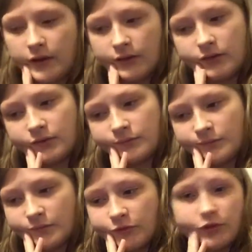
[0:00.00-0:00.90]
it is.
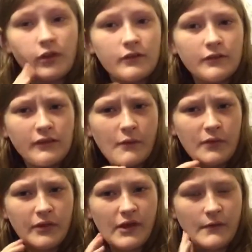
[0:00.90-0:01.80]
For the longest time I
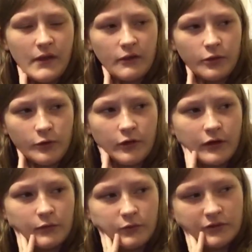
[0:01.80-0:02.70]
thought
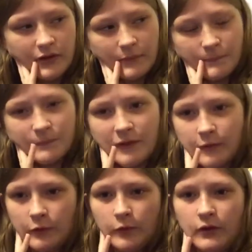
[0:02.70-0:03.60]
Anthrocon was in
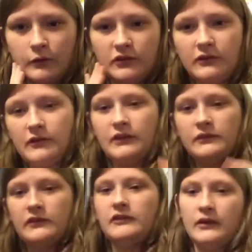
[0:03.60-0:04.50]
Illinois, which is like
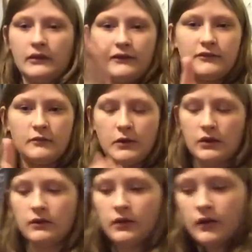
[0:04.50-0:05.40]
the state next to mine.